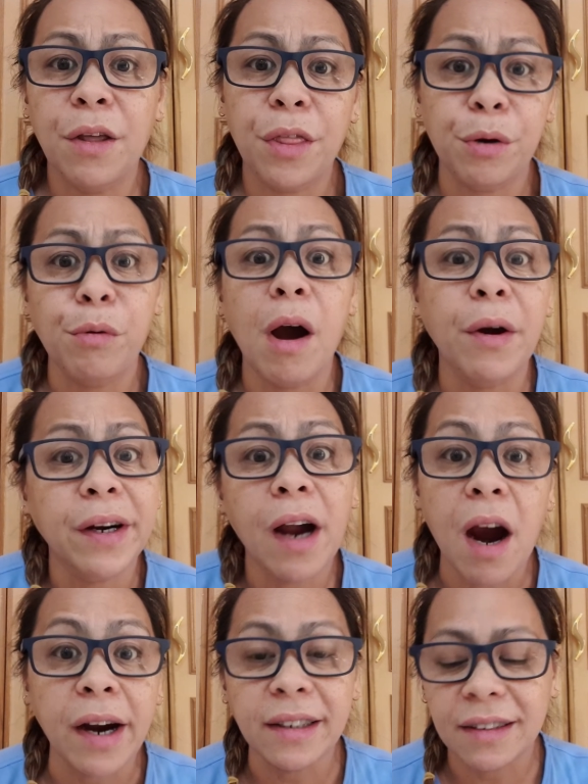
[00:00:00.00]
through our
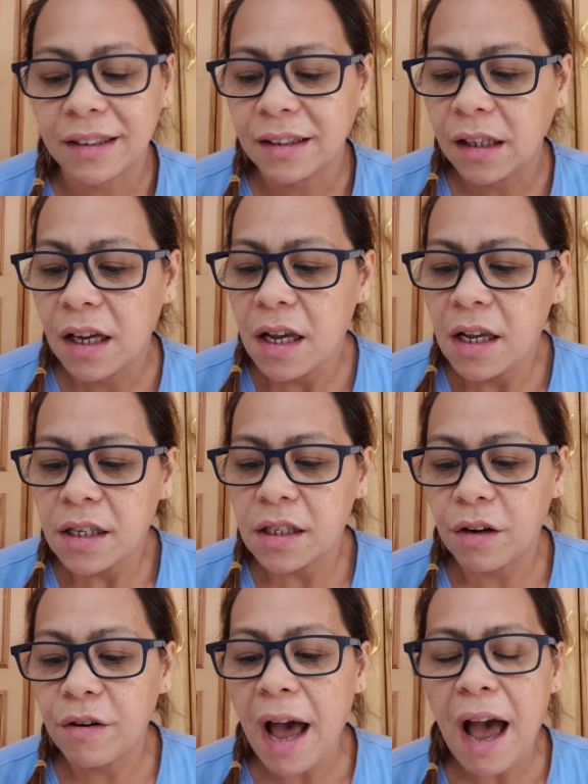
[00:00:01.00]
hearts.
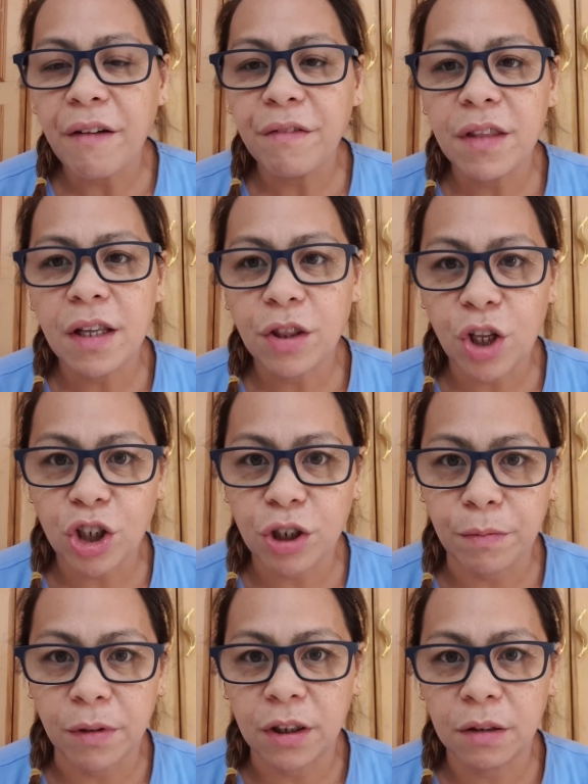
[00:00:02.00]
So have the teachable